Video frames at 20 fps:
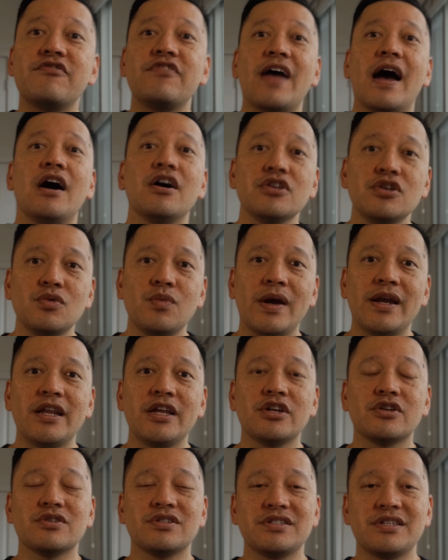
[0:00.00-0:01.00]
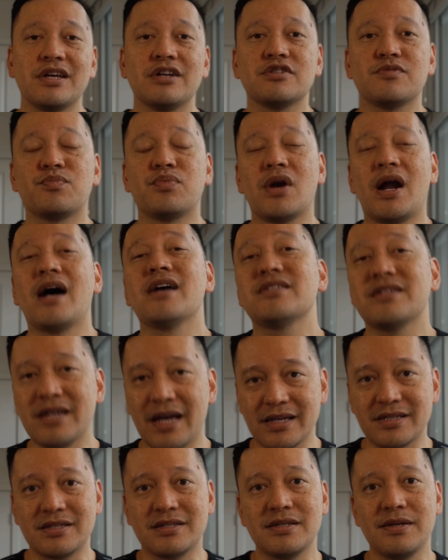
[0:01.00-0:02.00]
evaluating your sales
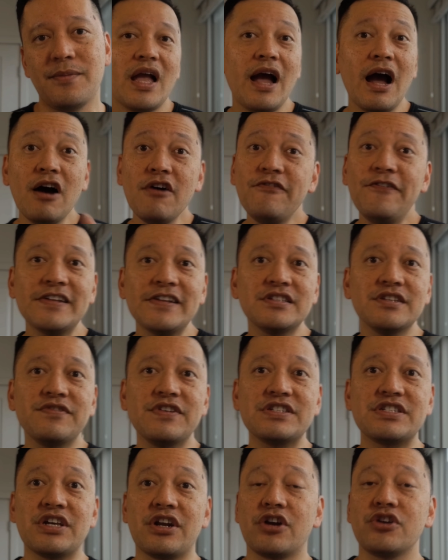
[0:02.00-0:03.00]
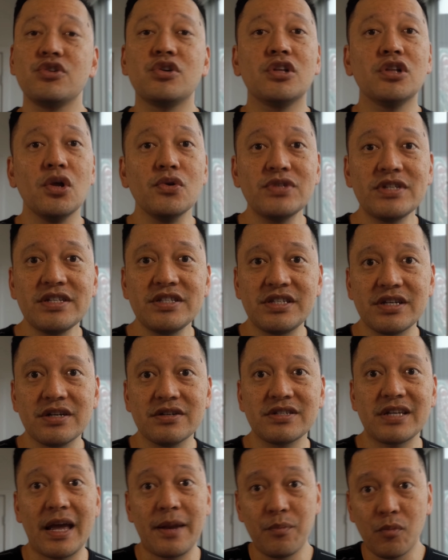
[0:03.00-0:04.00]
process. How effective is it? Are you closing
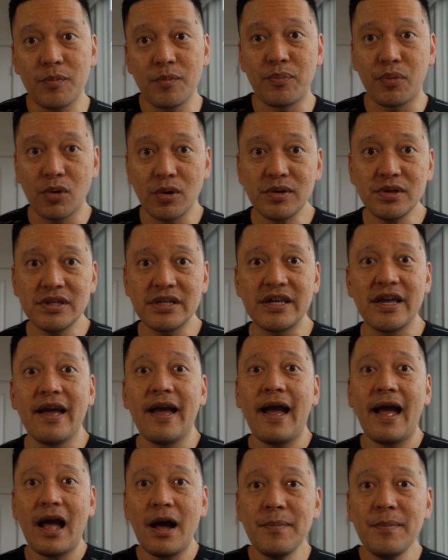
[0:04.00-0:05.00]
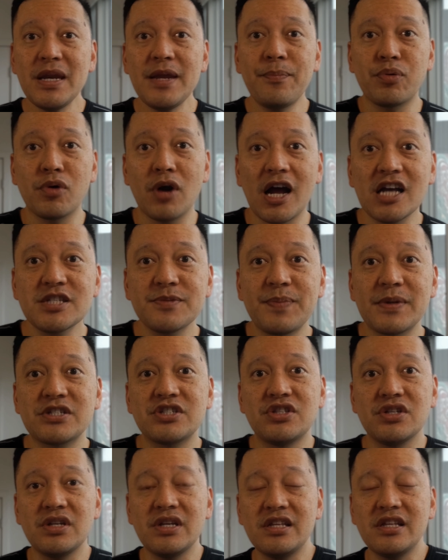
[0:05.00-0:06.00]
deals? And more importantly, how many
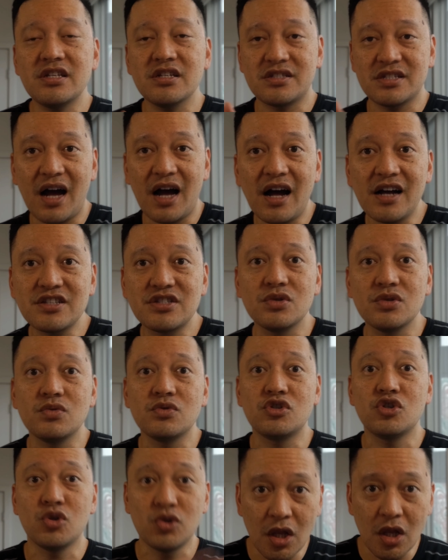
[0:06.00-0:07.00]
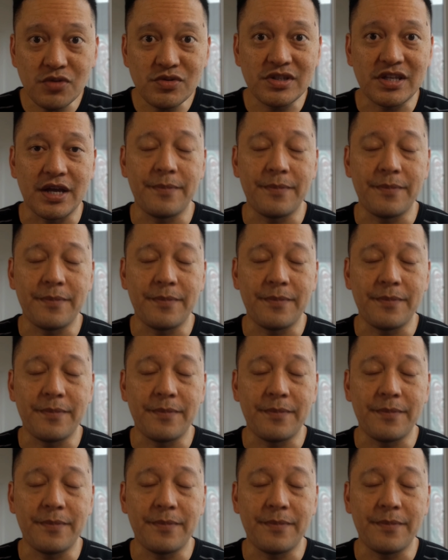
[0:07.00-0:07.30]
prospects do you need to talk to to close